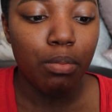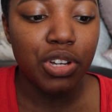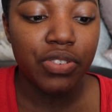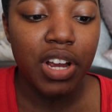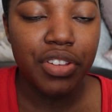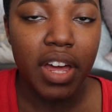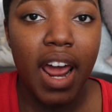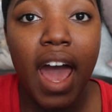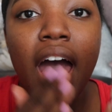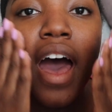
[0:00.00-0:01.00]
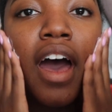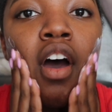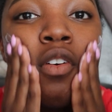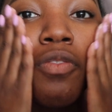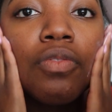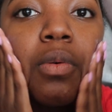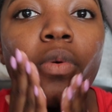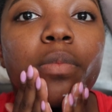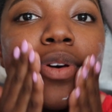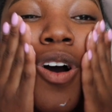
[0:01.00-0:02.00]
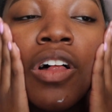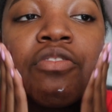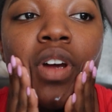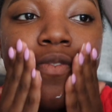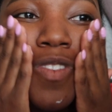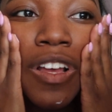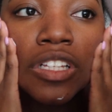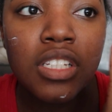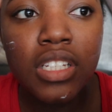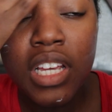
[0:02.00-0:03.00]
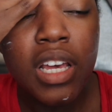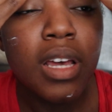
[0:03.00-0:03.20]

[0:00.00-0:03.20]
moisturizer that I have. I'm going to put it all over my face.